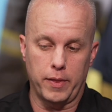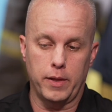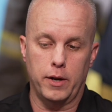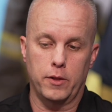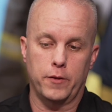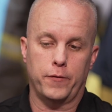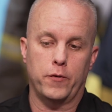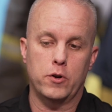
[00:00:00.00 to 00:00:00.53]
by the
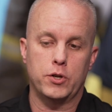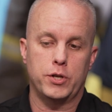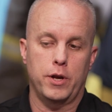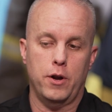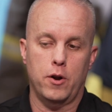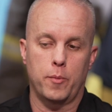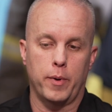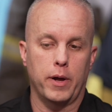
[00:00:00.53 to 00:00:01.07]
end of the first
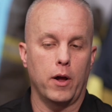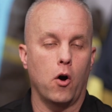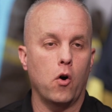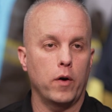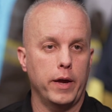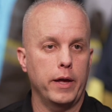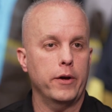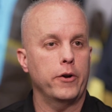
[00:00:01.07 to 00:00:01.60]
year, about
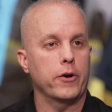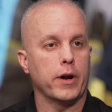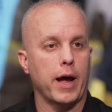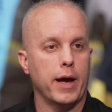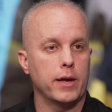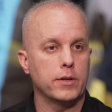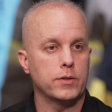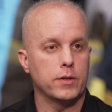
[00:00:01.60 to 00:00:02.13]
all 800
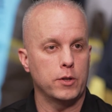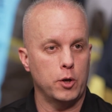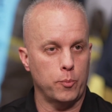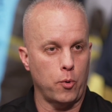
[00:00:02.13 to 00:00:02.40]
guys in the